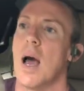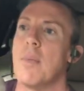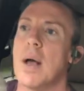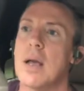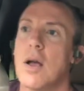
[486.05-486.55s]
I'm
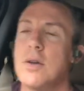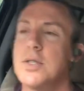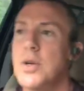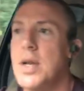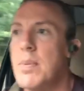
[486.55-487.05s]
not going to go
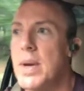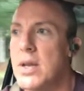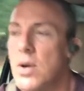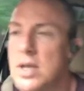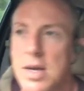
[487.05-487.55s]
too deep
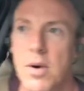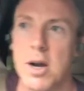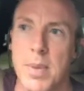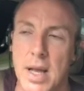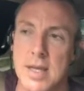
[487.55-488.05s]
into it because I want
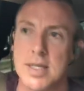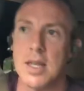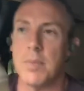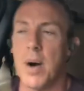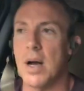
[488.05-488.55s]
everybody to listen
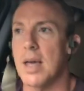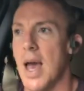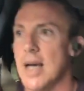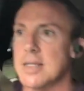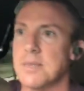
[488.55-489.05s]
to the podcast.